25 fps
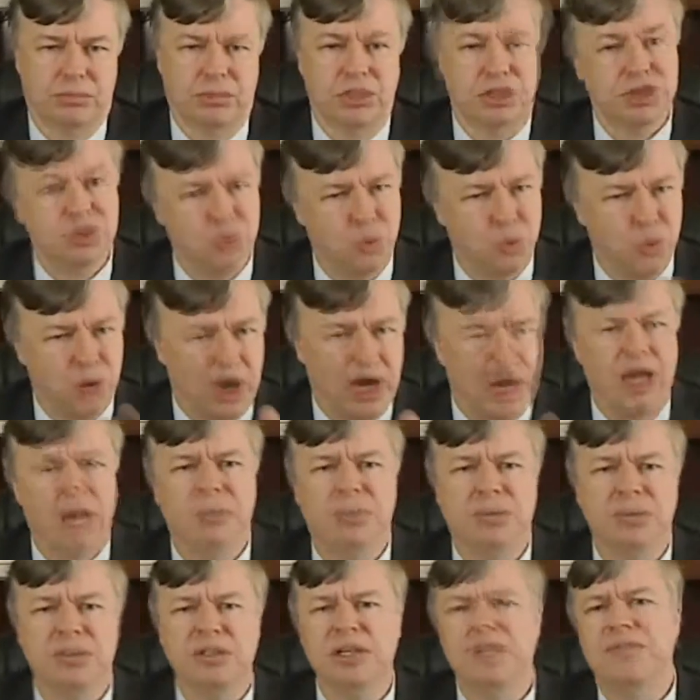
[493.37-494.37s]
as to why
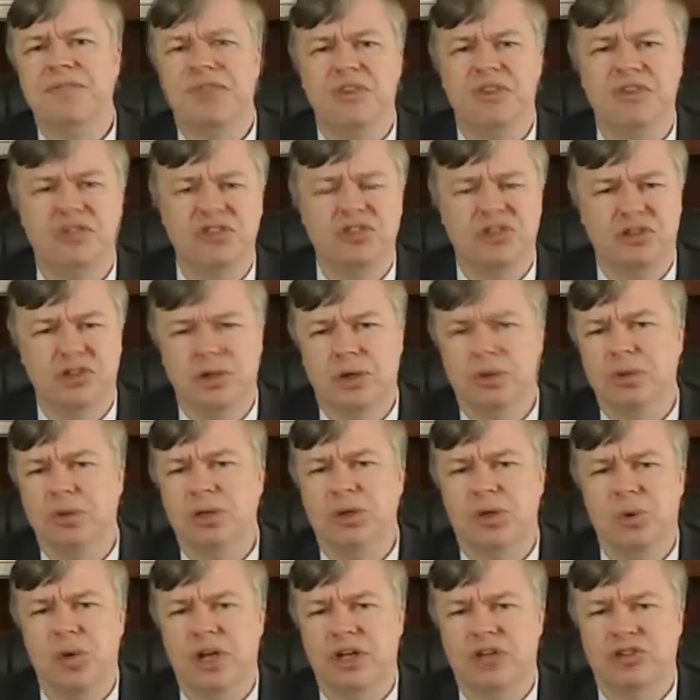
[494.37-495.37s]
I believe this is the
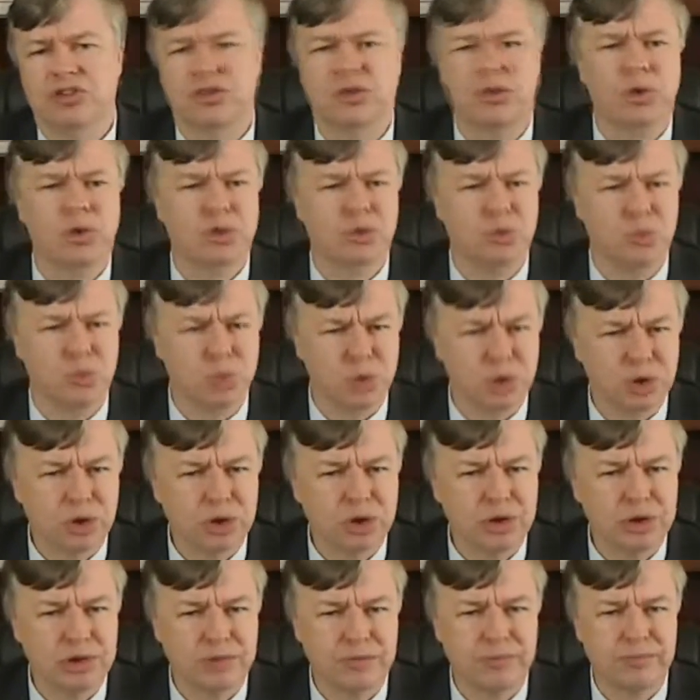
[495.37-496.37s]
only way it's going to
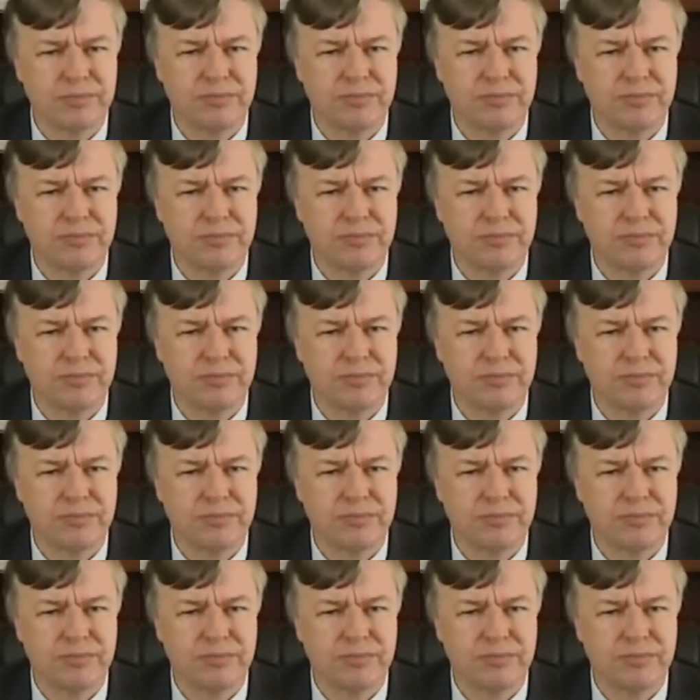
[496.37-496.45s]
work,